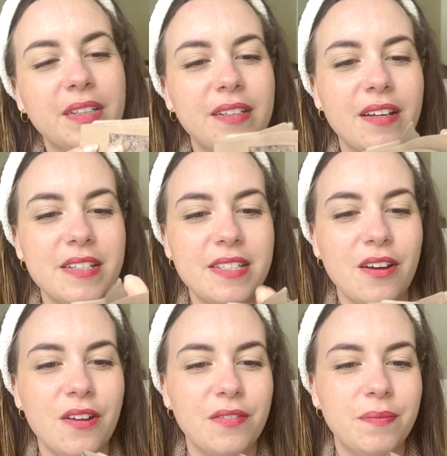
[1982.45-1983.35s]
nice
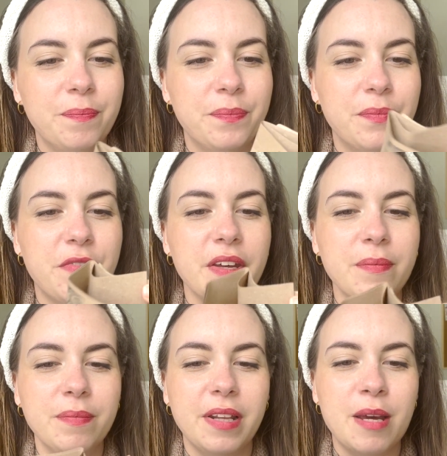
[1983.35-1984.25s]
yarn thing,
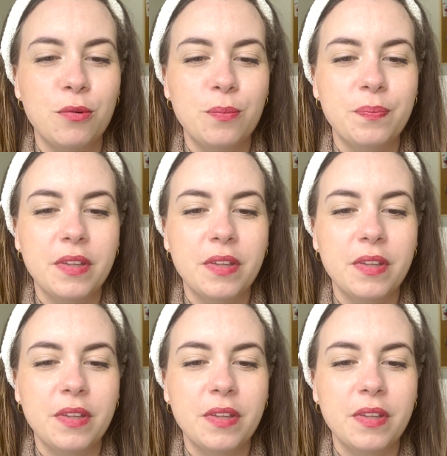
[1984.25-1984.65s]
label.